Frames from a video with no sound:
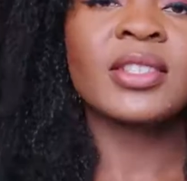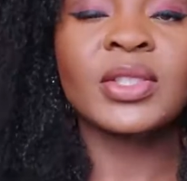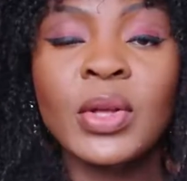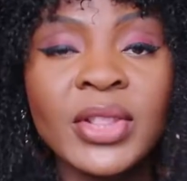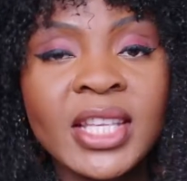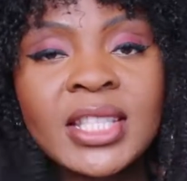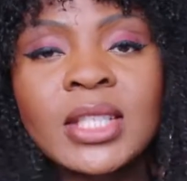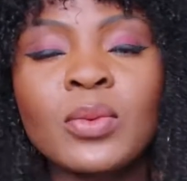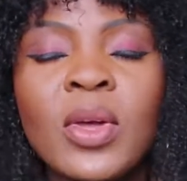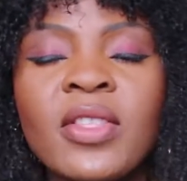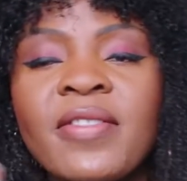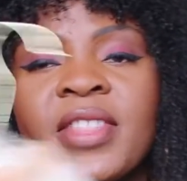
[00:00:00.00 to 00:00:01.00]
So this is
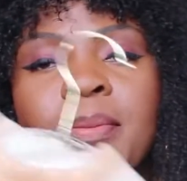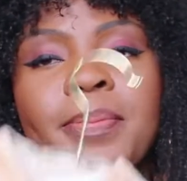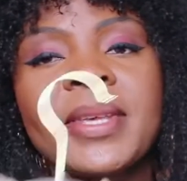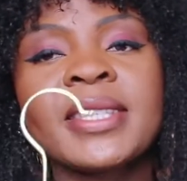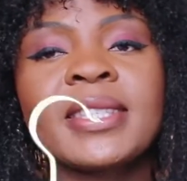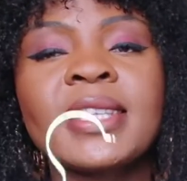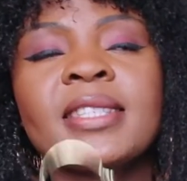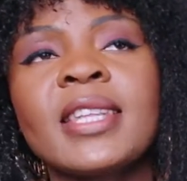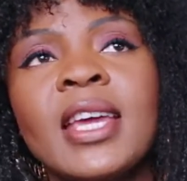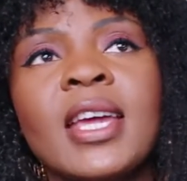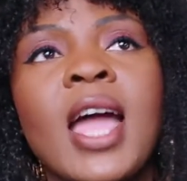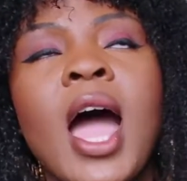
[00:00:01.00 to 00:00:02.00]
one of the pieces
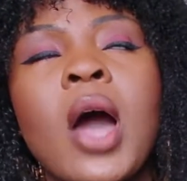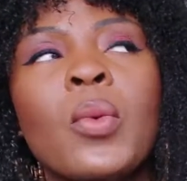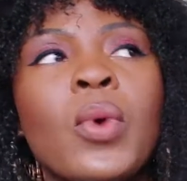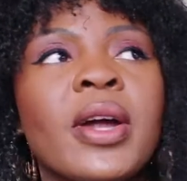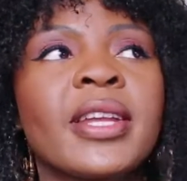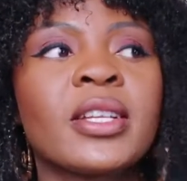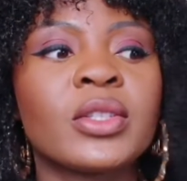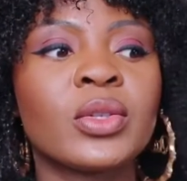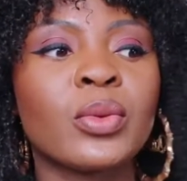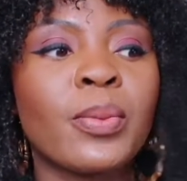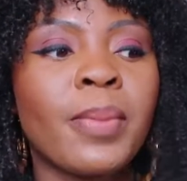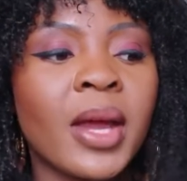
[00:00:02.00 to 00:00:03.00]
that I wanted
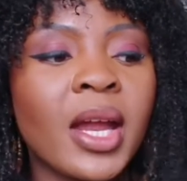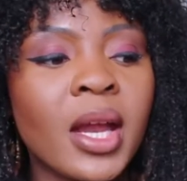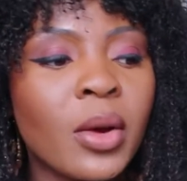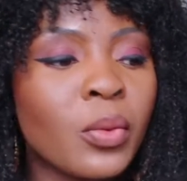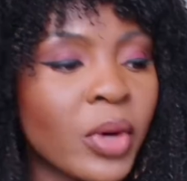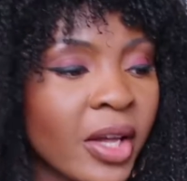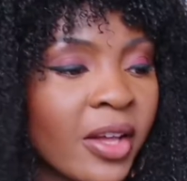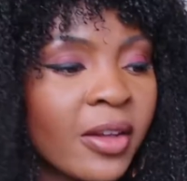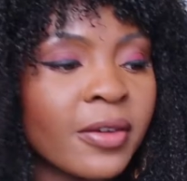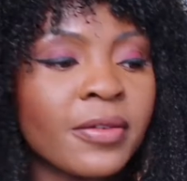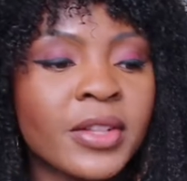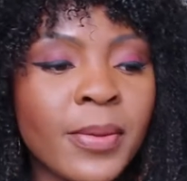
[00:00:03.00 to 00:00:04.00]
to pair
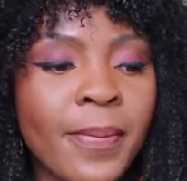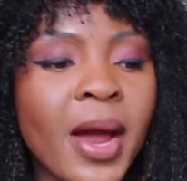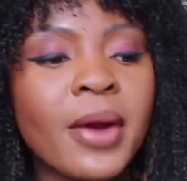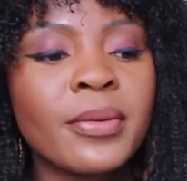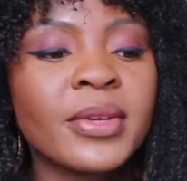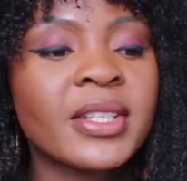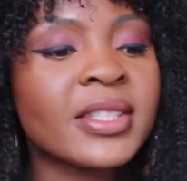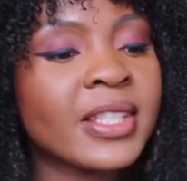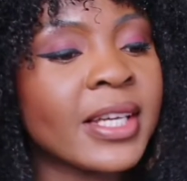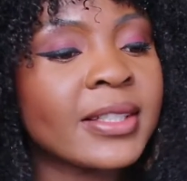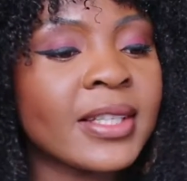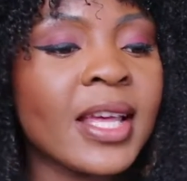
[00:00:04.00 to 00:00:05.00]
with the Paris
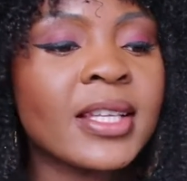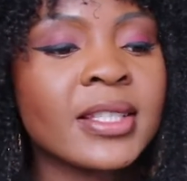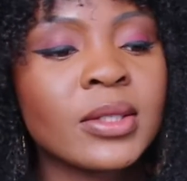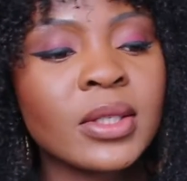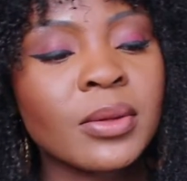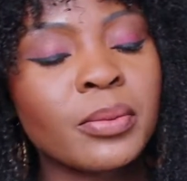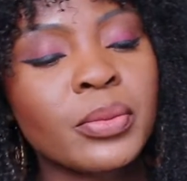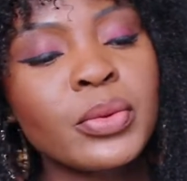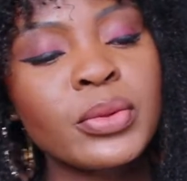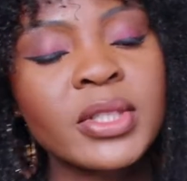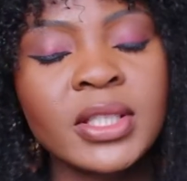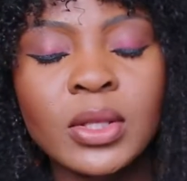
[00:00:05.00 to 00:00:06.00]
Texas
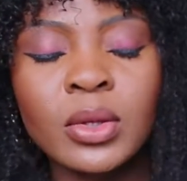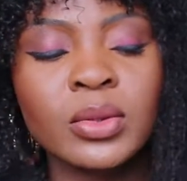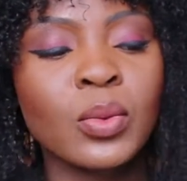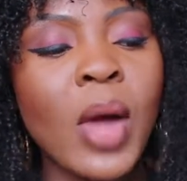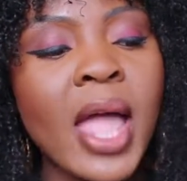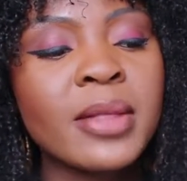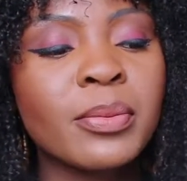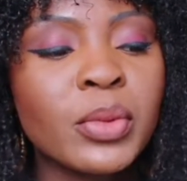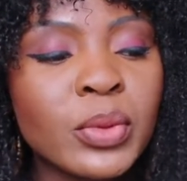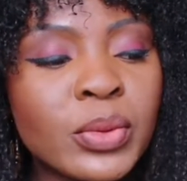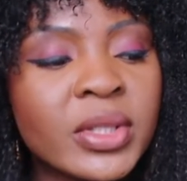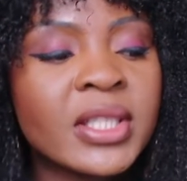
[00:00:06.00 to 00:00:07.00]
boots, those white
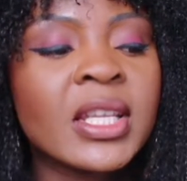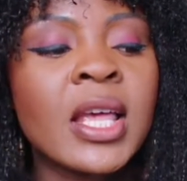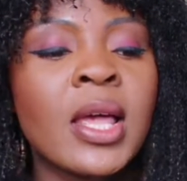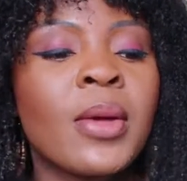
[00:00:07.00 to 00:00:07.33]
boots,